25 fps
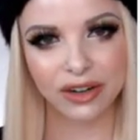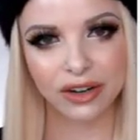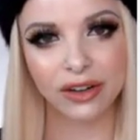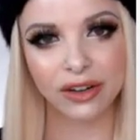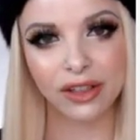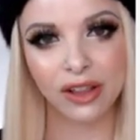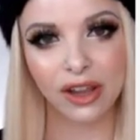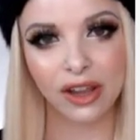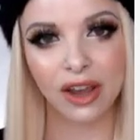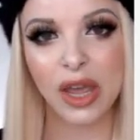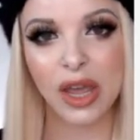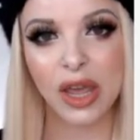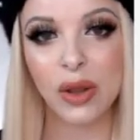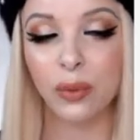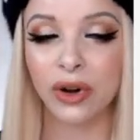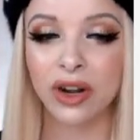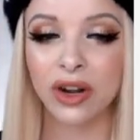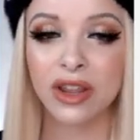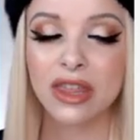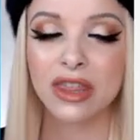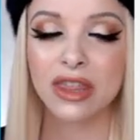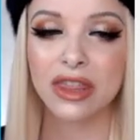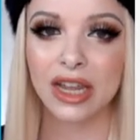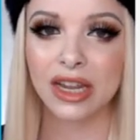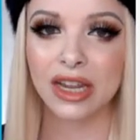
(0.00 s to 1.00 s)
are messed
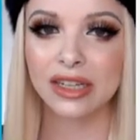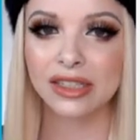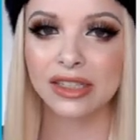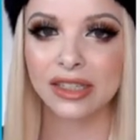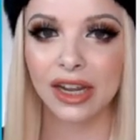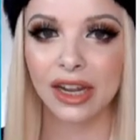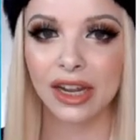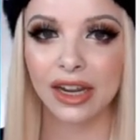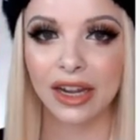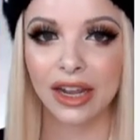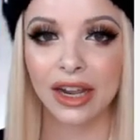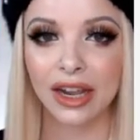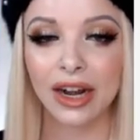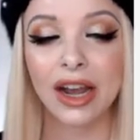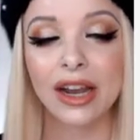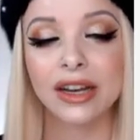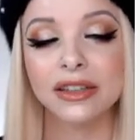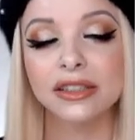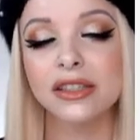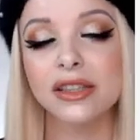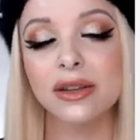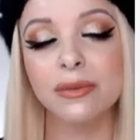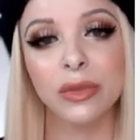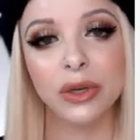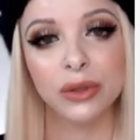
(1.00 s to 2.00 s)
up, so remember to
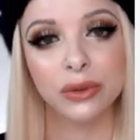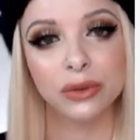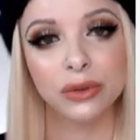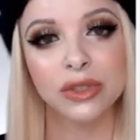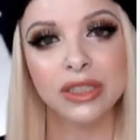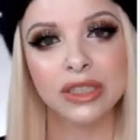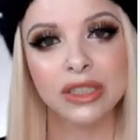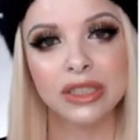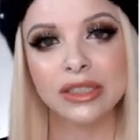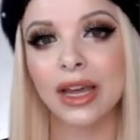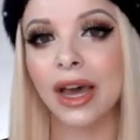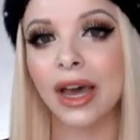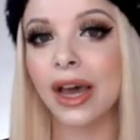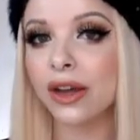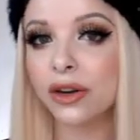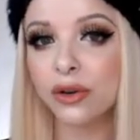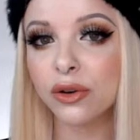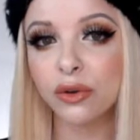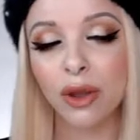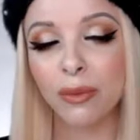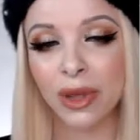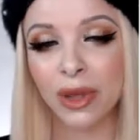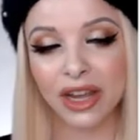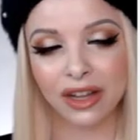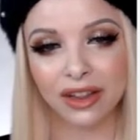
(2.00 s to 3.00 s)
mirror back
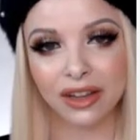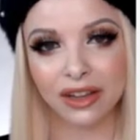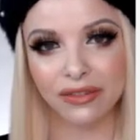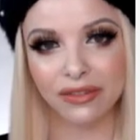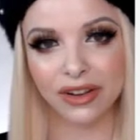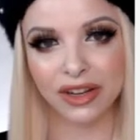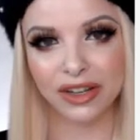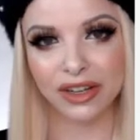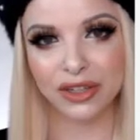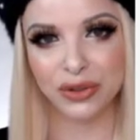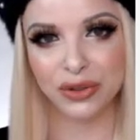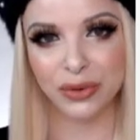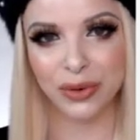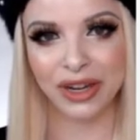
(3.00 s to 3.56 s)
the thing.